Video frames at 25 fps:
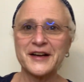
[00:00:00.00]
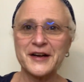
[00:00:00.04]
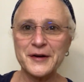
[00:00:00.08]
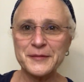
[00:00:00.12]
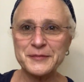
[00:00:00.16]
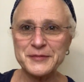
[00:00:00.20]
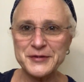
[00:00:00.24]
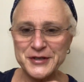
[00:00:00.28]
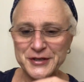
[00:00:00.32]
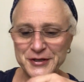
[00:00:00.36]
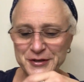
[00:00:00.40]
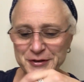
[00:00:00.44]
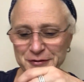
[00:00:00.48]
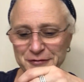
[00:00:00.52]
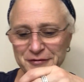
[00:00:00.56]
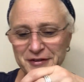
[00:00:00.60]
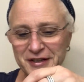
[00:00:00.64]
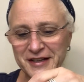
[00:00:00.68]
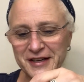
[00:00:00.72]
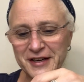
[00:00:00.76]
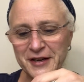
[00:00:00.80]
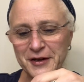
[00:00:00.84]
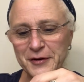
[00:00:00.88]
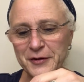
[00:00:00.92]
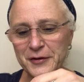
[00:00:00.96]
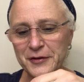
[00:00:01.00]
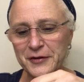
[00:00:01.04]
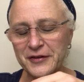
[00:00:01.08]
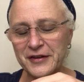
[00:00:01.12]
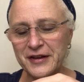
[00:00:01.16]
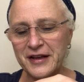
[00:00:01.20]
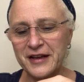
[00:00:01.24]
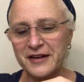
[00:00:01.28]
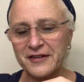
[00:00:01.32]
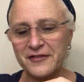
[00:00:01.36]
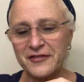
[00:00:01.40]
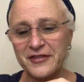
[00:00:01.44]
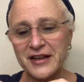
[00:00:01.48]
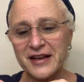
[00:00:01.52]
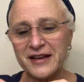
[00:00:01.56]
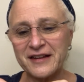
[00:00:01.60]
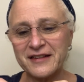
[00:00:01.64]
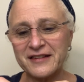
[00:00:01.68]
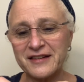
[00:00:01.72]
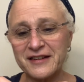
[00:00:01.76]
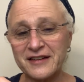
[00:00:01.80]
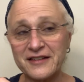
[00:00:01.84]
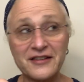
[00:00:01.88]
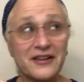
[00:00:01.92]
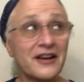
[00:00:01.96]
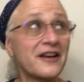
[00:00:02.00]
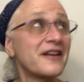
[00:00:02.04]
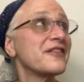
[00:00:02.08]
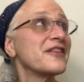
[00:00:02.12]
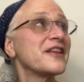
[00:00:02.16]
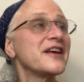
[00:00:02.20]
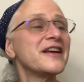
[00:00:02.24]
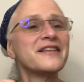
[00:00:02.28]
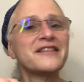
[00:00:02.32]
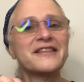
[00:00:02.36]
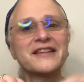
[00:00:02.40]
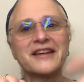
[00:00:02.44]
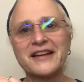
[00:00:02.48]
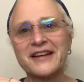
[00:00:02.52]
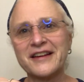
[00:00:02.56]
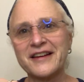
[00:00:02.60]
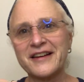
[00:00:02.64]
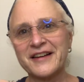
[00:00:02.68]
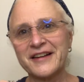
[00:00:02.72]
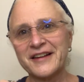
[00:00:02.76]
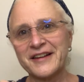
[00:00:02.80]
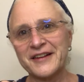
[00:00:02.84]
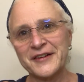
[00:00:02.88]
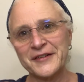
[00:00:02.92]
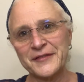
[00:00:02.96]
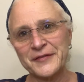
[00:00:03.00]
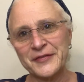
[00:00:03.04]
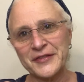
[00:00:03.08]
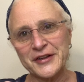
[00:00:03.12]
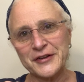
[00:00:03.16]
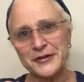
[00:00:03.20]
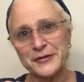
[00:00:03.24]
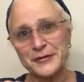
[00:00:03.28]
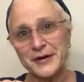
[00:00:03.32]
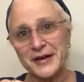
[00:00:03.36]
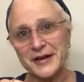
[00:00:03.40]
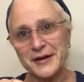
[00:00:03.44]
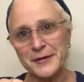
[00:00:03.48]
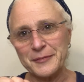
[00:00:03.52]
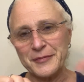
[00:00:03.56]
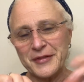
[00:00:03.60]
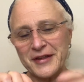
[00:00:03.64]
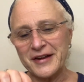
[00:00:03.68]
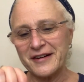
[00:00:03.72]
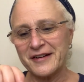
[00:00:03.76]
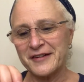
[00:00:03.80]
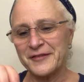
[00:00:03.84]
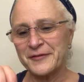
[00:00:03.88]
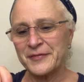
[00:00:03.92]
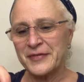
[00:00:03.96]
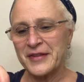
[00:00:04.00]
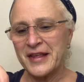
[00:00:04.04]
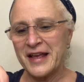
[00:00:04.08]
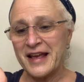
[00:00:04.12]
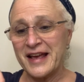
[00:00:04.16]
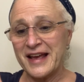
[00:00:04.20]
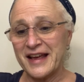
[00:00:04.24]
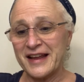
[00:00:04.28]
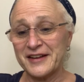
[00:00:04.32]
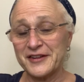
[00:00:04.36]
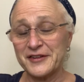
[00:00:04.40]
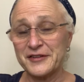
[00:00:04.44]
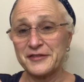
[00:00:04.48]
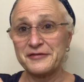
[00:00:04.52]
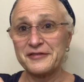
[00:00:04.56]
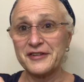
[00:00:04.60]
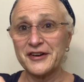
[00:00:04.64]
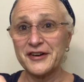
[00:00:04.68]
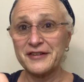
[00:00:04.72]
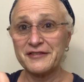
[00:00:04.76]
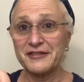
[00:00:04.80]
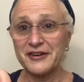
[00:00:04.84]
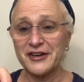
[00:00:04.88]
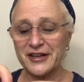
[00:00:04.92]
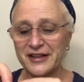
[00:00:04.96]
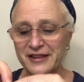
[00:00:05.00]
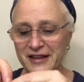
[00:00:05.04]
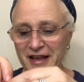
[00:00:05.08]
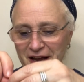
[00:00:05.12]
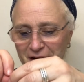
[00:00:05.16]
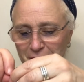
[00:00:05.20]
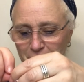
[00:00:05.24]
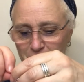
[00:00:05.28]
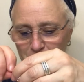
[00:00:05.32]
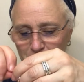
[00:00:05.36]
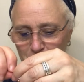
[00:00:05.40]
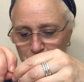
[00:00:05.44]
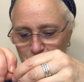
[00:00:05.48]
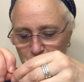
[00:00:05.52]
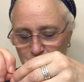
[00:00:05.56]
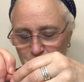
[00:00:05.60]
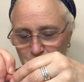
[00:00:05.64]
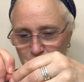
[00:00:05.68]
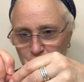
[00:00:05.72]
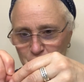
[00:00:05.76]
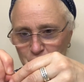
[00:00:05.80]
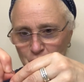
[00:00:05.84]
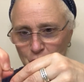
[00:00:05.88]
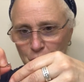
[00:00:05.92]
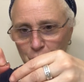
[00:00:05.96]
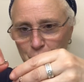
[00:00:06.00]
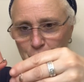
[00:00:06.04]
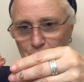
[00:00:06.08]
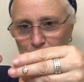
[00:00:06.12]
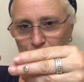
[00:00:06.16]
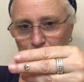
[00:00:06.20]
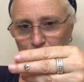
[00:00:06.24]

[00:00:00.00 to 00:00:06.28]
up to do videos, and if the AC is on, the intake is right up there, and it's very, very loud. So